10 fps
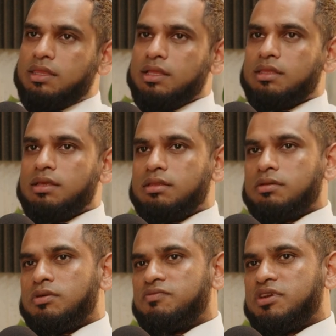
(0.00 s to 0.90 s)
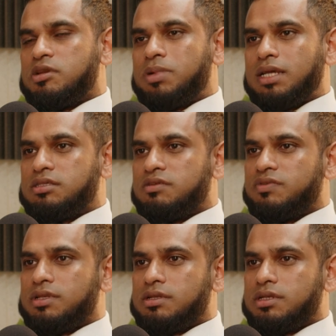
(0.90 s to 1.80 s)
I think that they were very
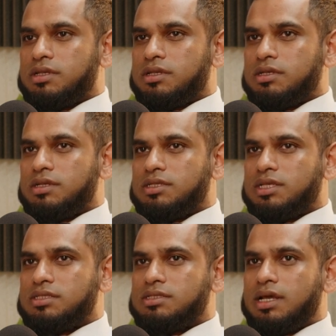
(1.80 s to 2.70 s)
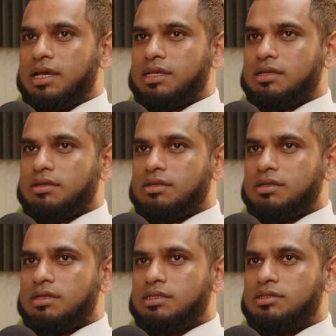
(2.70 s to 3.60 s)
passive in in a in a sense like
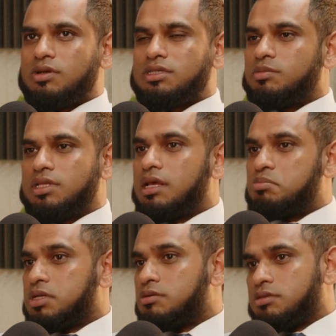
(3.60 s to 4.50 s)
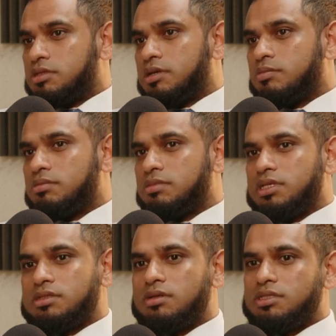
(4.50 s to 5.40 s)
it's not something that appealed to them.
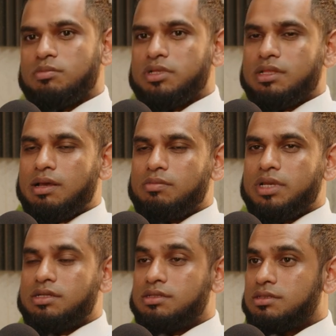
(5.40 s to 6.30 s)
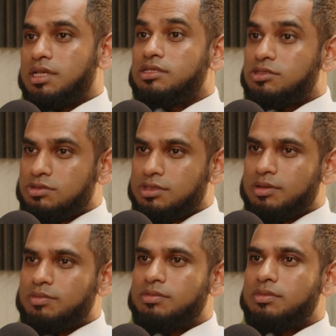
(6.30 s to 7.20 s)
It's not something that made sense to
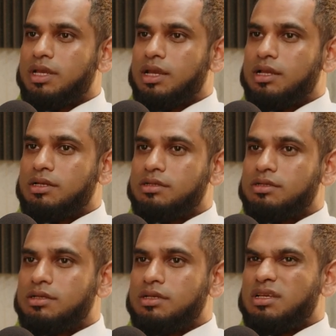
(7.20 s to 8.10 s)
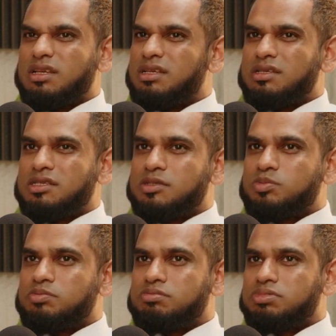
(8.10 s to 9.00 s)
them, and it's
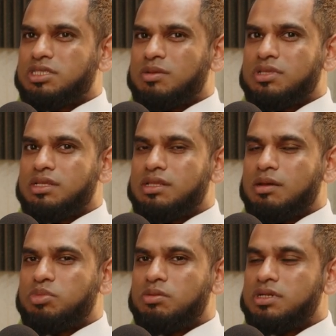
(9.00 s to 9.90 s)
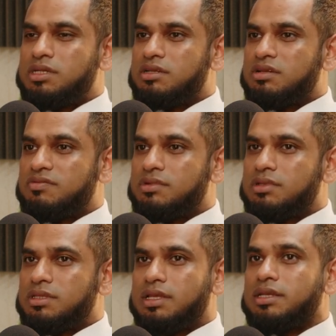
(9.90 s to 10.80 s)
something that probably
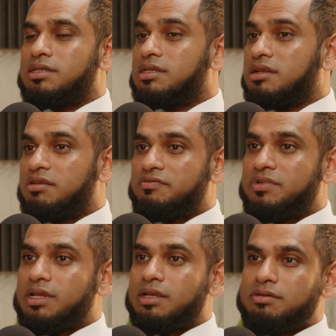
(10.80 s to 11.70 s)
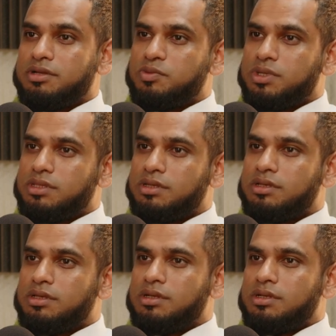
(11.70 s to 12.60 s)
didn't they didn't even agree with.